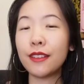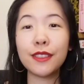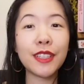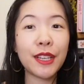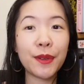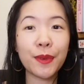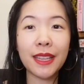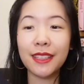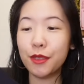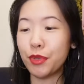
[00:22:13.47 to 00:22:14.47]
I don't even know
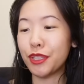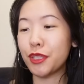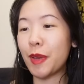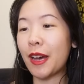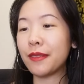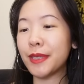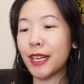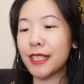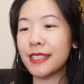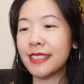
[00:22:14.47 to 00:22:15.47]
what this book is about,
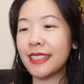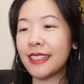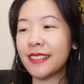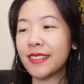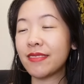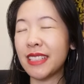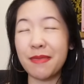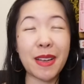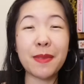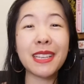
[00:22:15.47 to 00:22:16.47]
honestly.
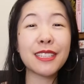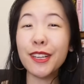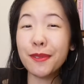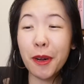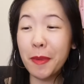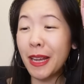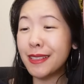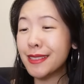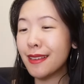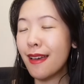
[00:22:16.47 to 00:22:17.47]
It might be a dark
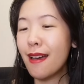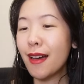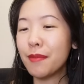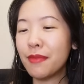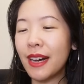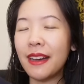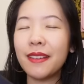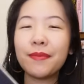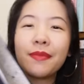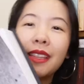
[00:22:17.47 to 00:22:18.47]
romance,
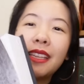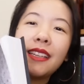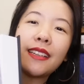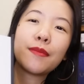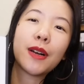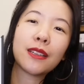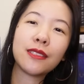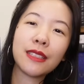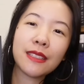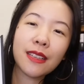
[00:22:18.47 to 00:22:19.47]
but the
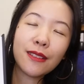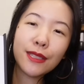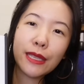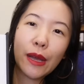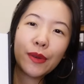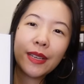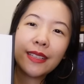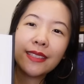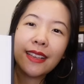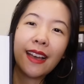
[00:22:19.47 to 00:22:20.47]
model is also
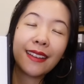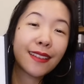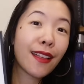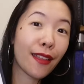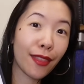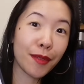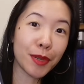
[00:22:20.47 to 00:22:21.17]
inside the